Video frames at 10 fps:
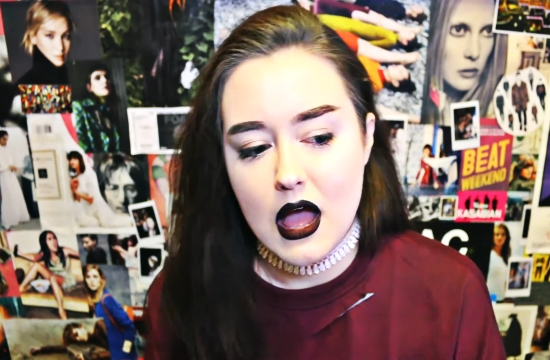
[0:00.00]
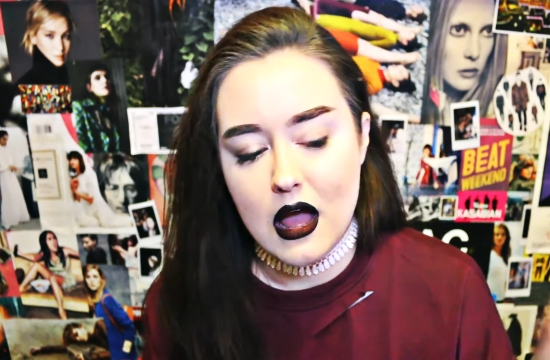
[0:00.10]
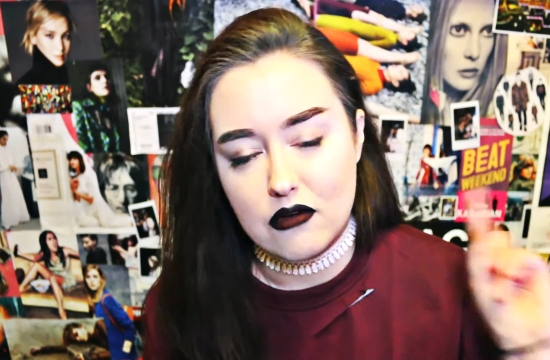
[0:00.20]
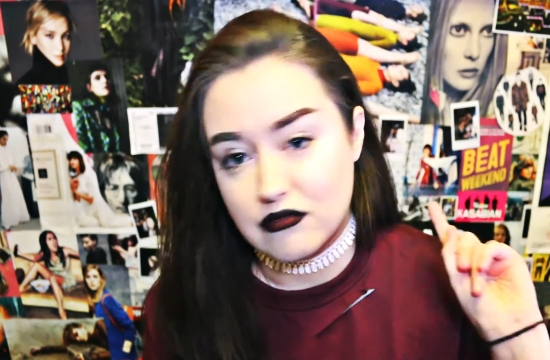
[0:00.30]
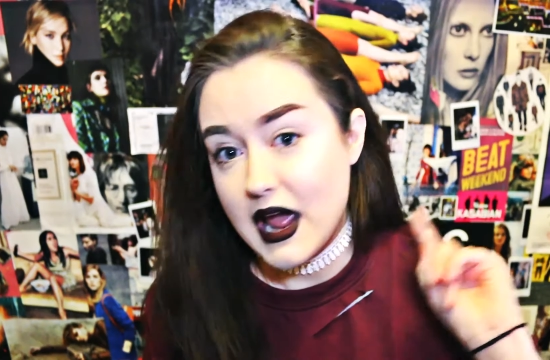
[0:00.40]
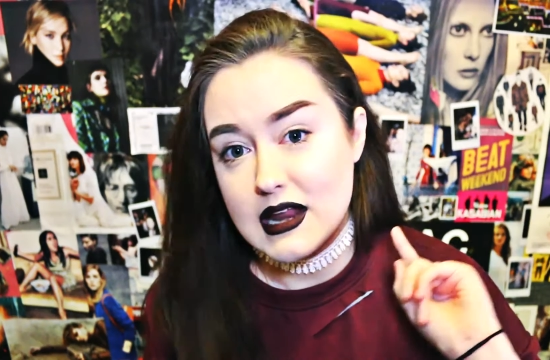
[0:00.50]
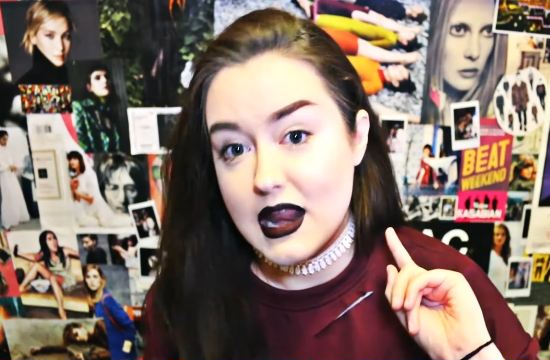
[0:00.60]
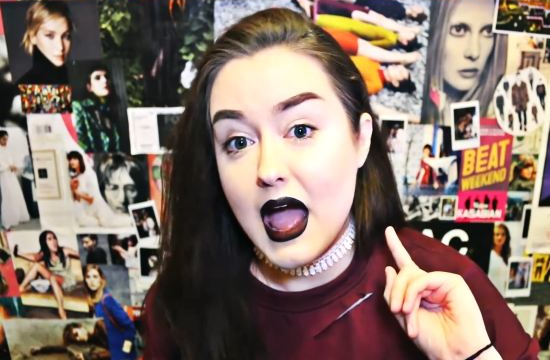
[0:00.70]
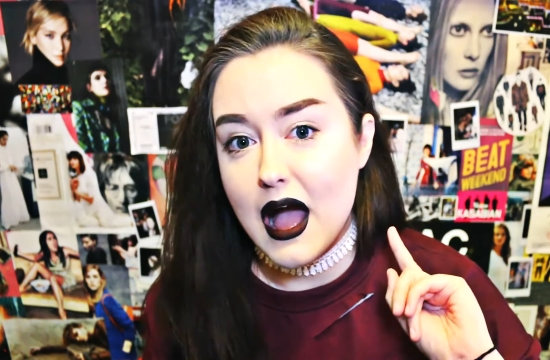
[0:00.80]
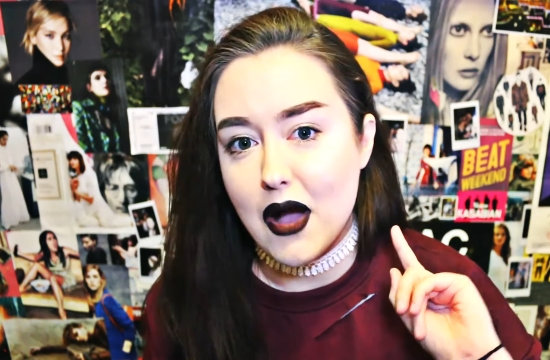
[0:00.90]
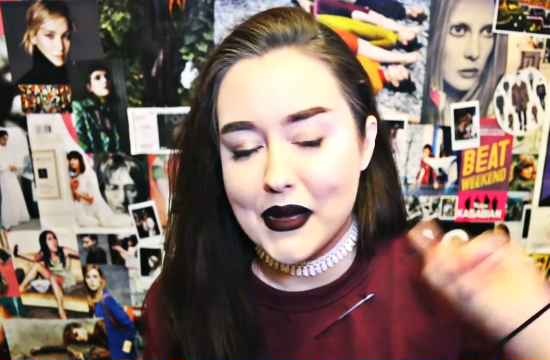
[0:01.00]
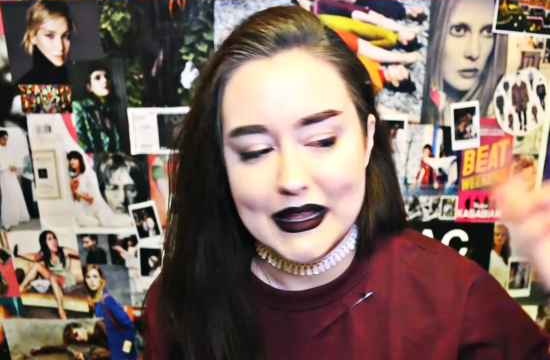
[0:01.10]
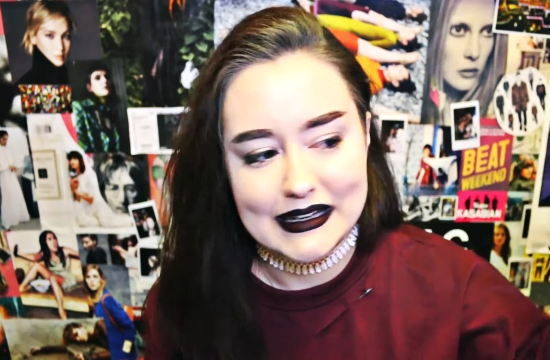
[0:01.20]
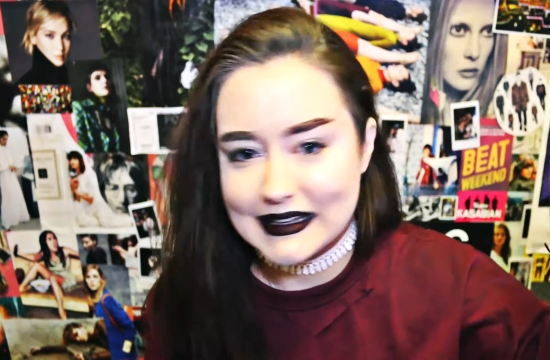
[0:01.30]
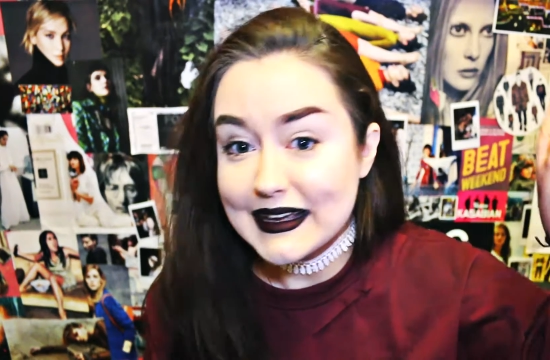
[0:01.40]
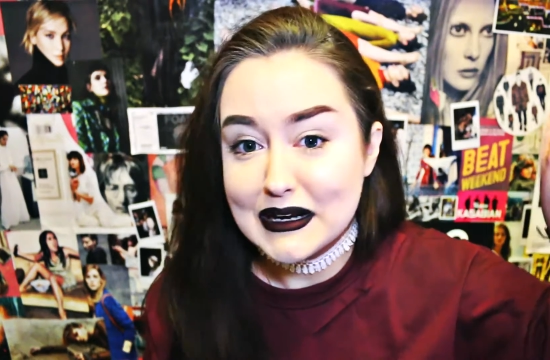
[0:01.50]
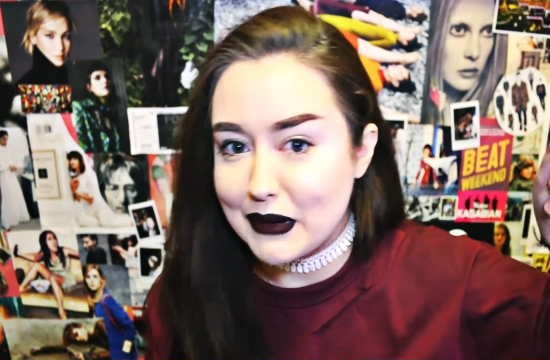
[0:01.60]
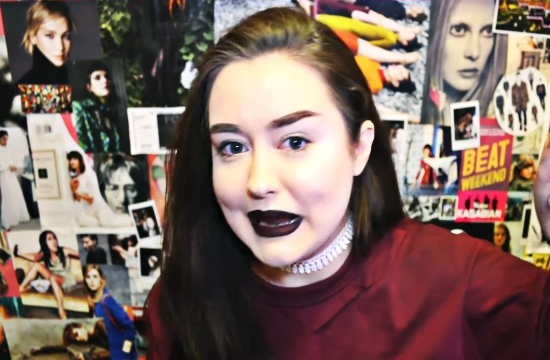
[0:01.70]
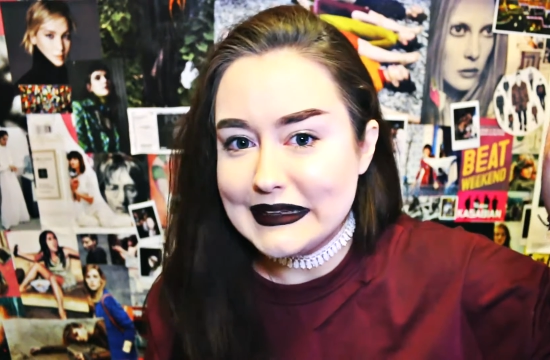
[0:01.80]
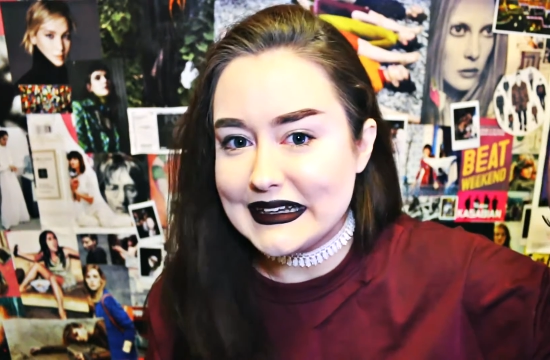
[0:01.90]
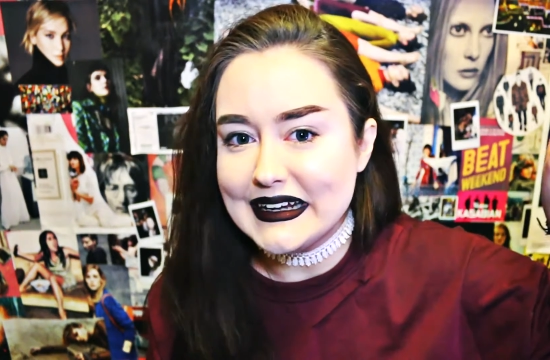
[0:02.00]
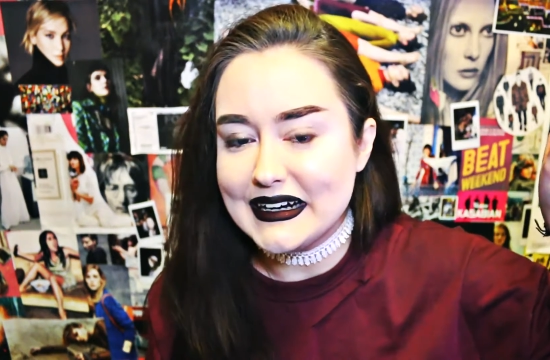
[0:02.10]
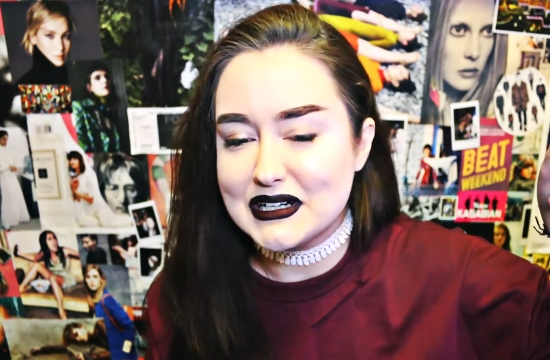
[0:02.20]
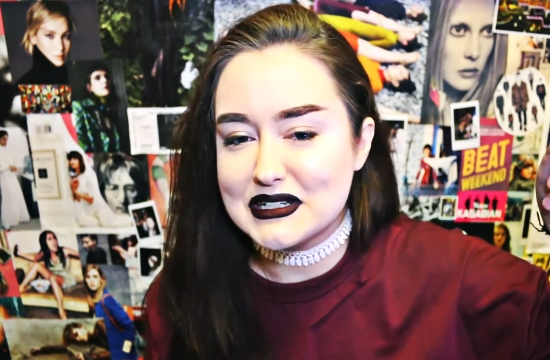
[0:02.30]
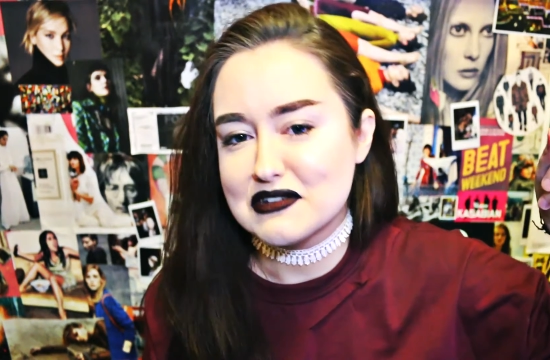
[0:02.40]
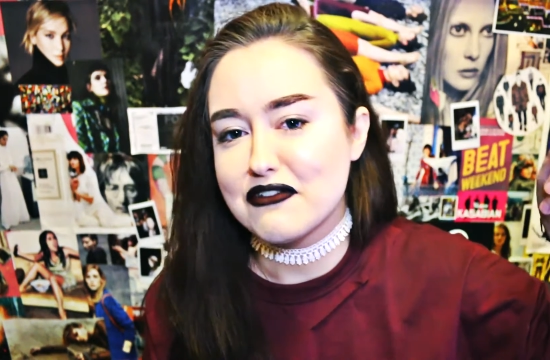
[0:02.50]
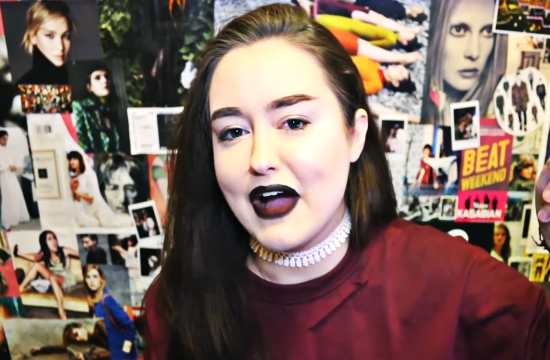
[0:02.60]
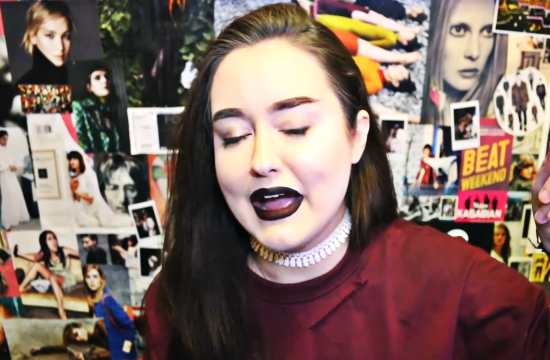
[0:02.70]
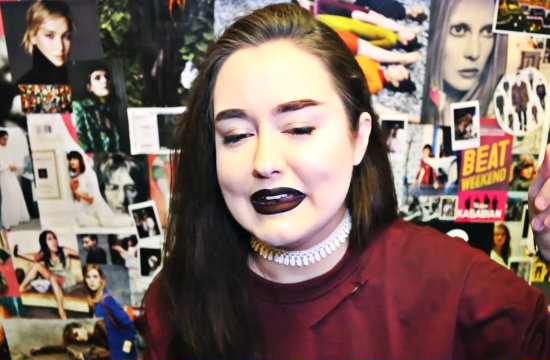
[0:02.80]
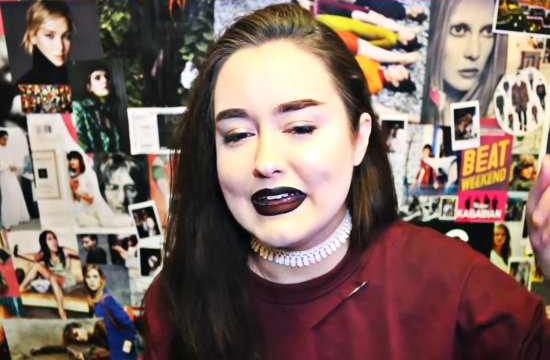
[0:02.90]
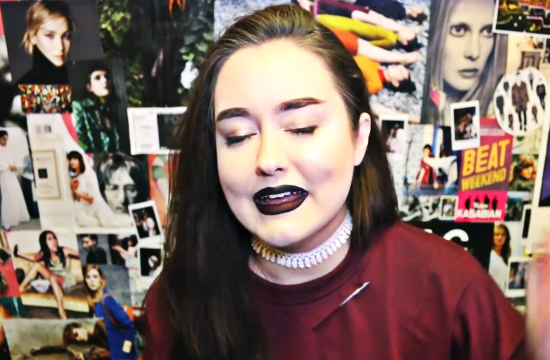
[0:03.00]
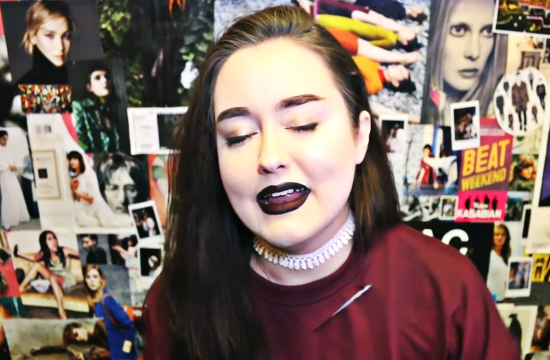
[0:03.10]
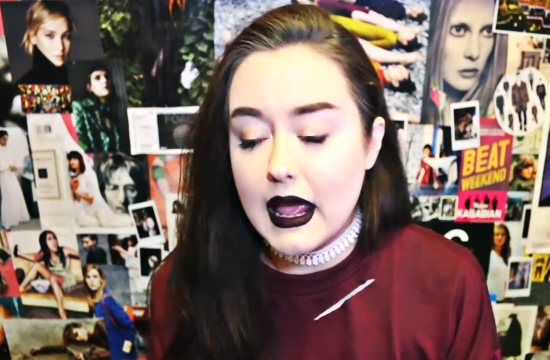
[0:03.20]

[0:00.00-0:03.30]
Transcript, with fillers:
Speaker 1: right now and click right here to find it.